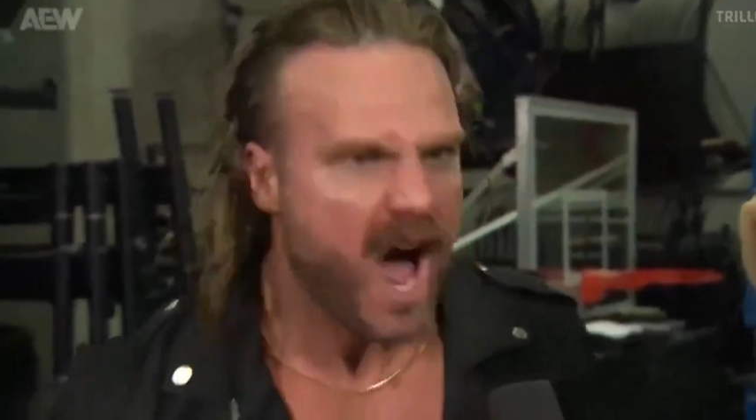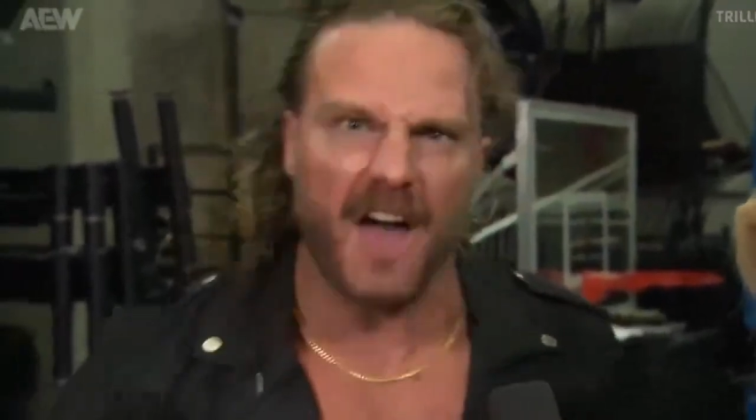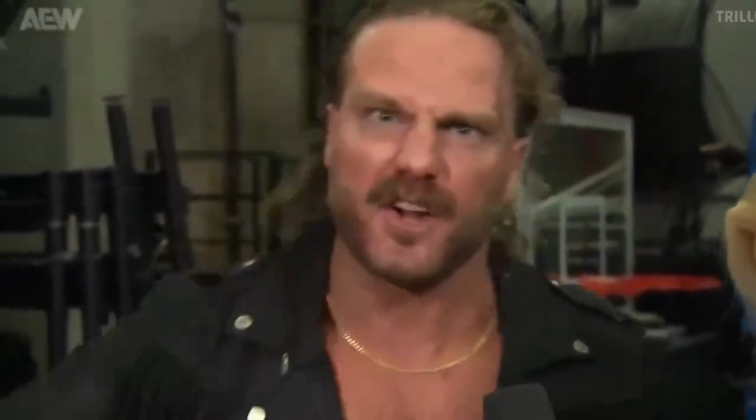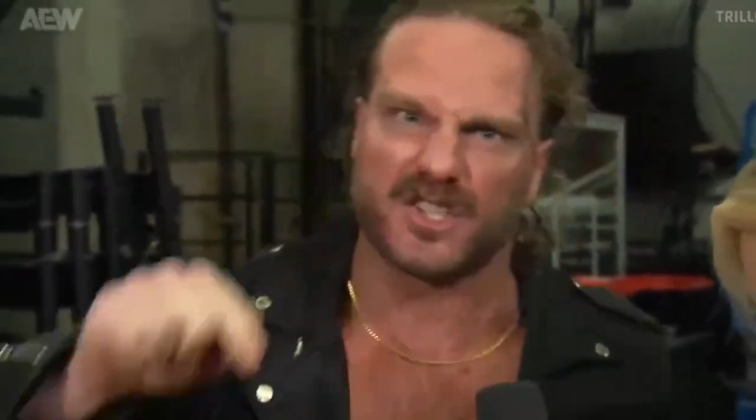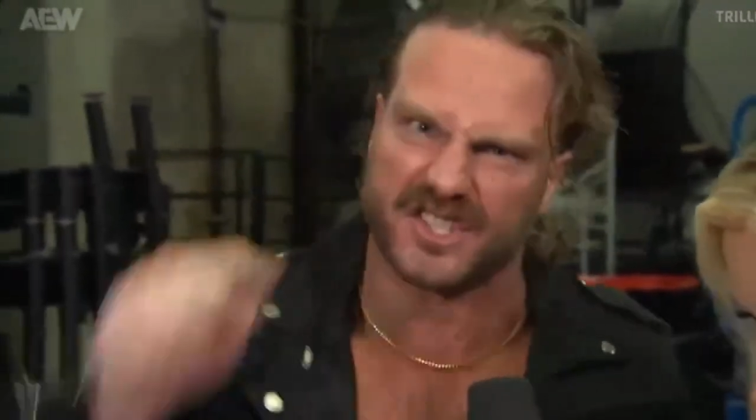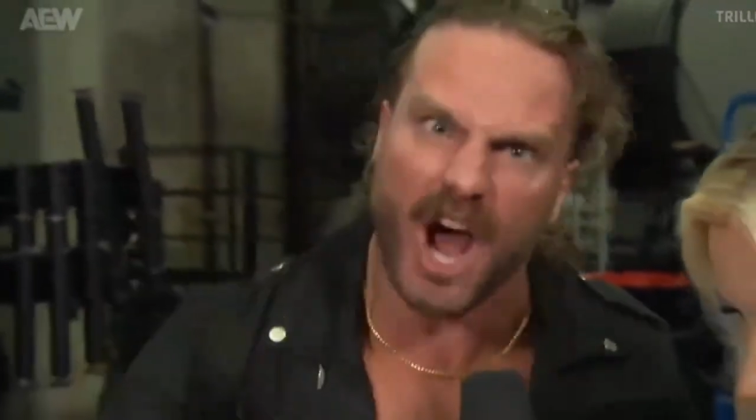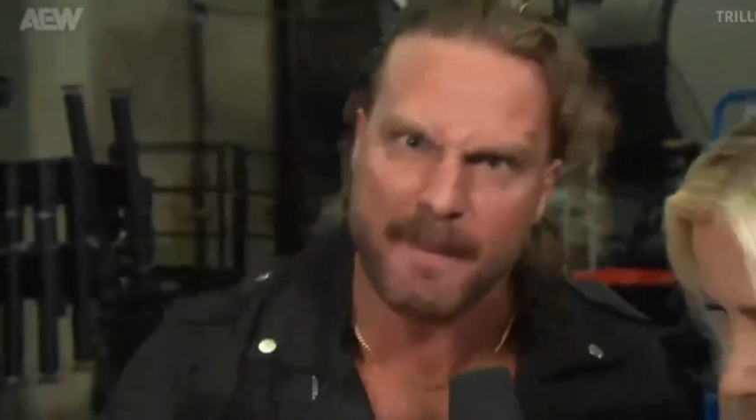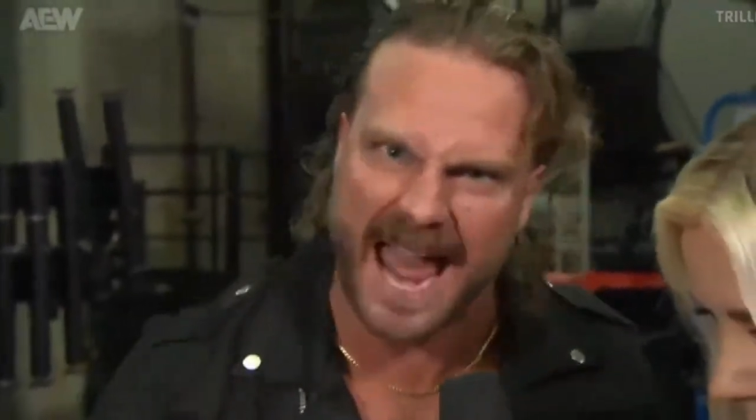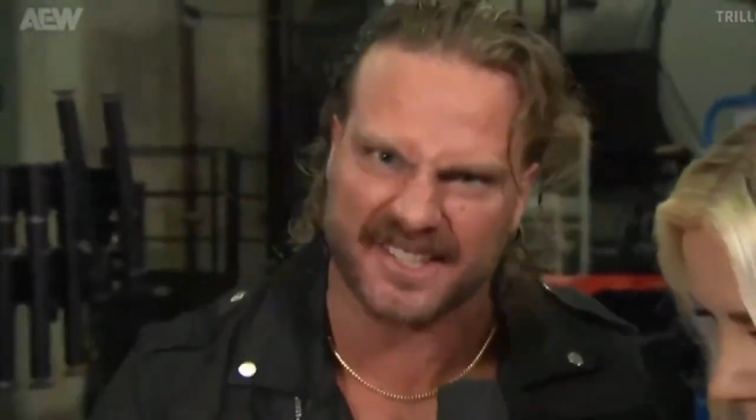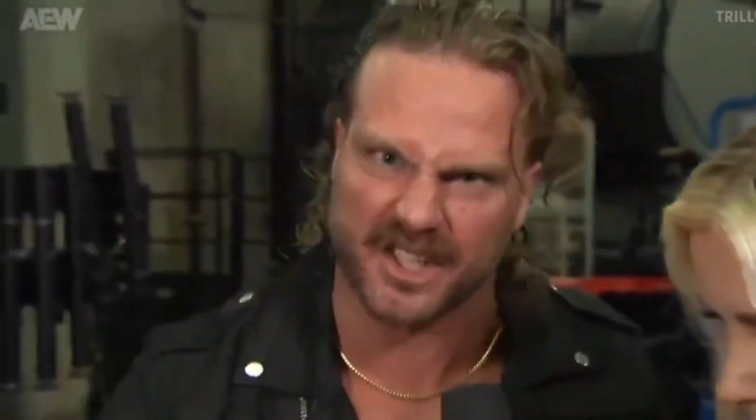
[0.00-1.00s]
other
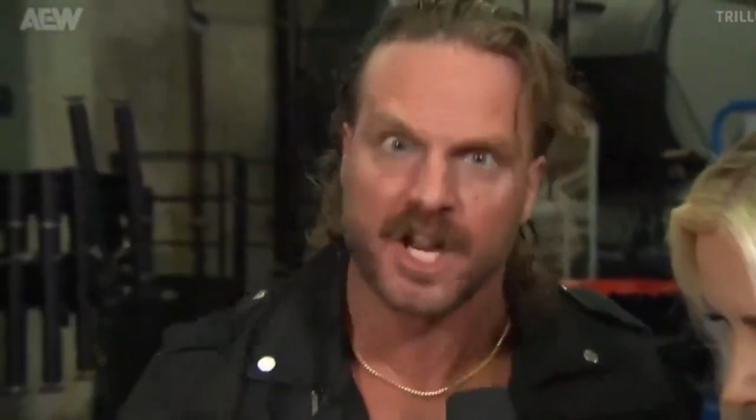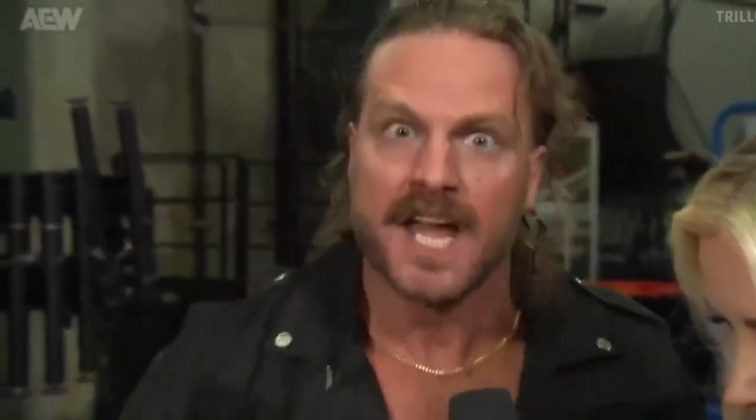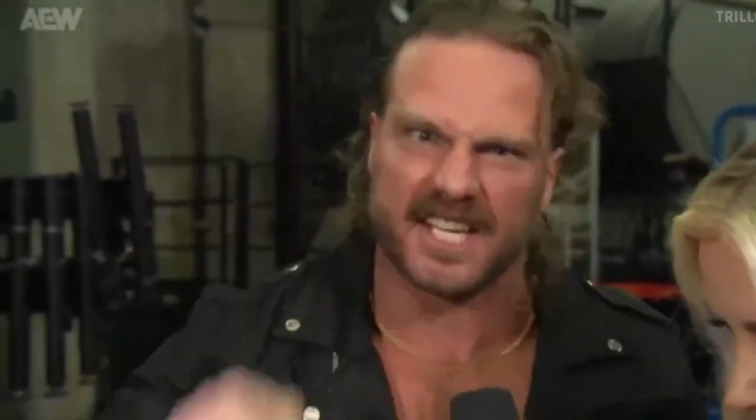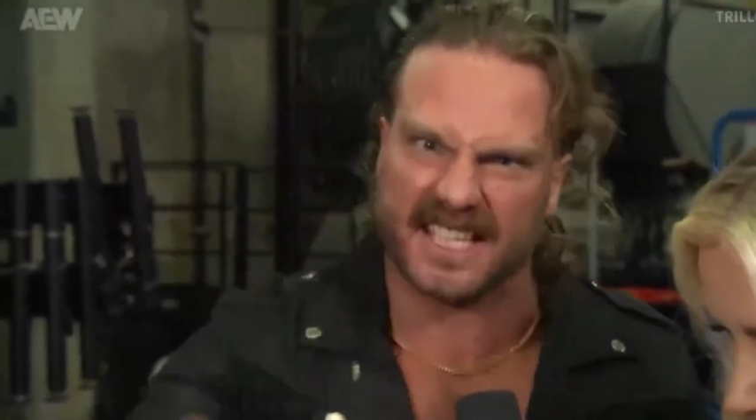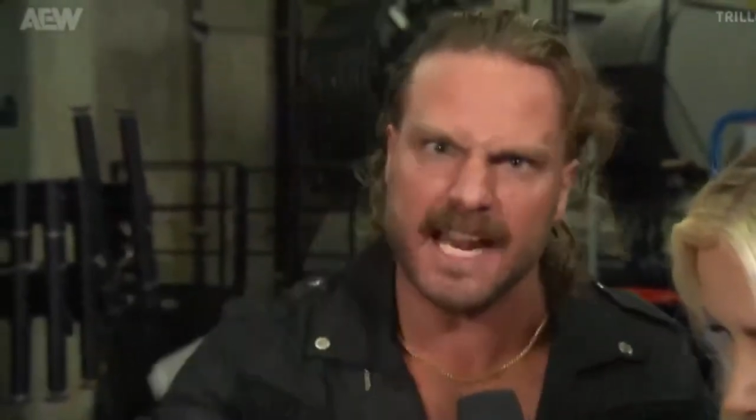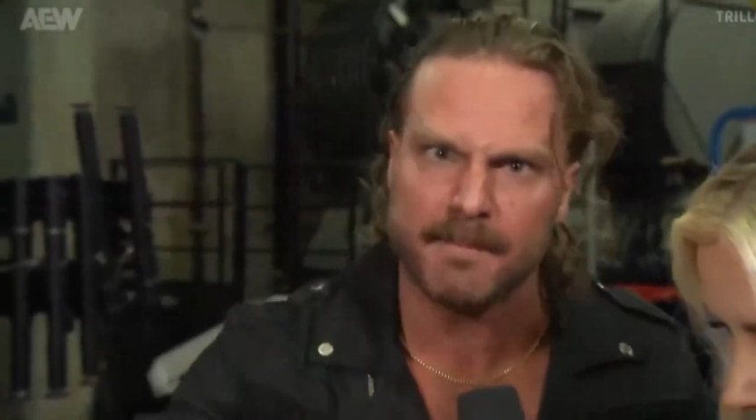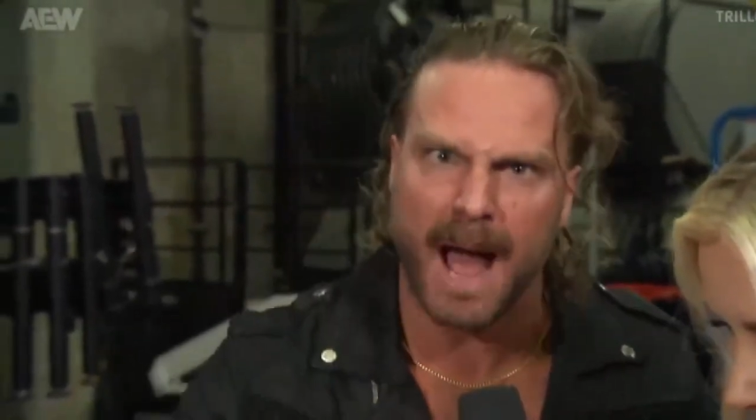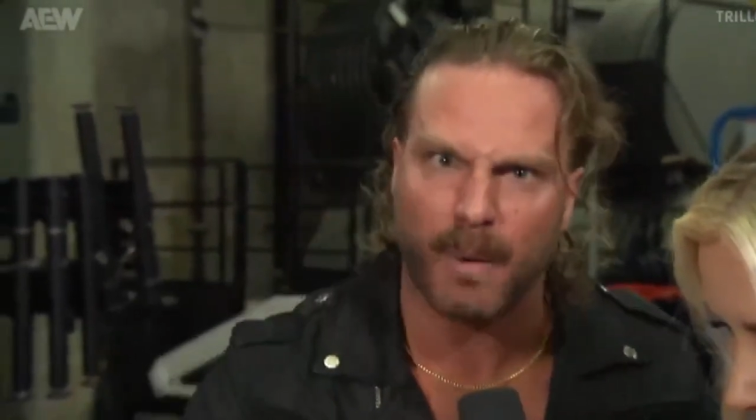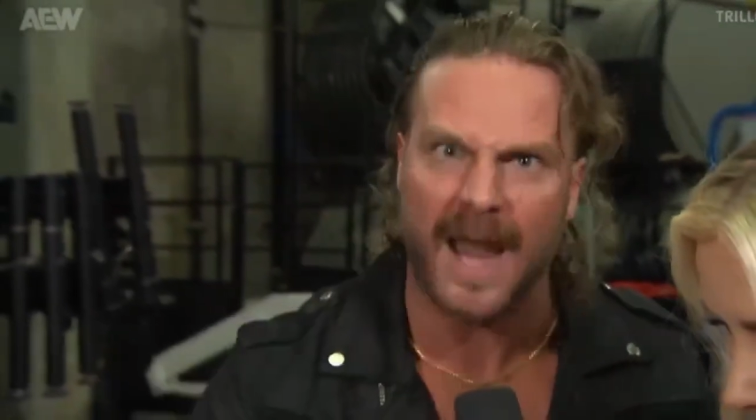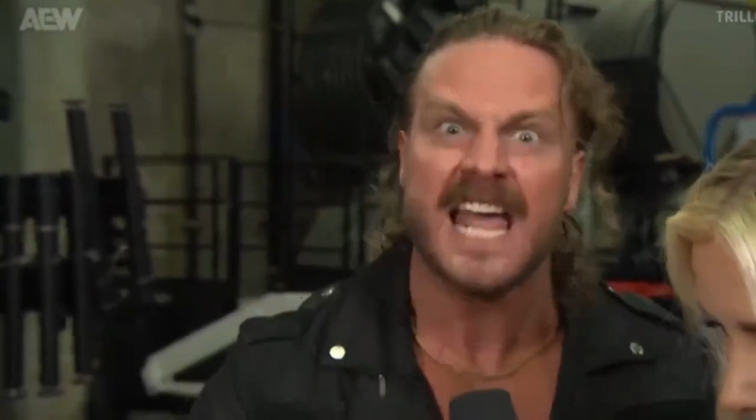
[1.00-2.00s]
dumbasses to get in
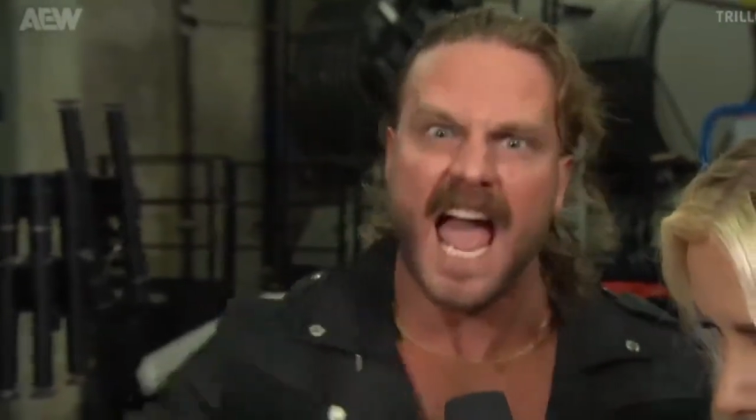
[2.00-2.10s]
my way,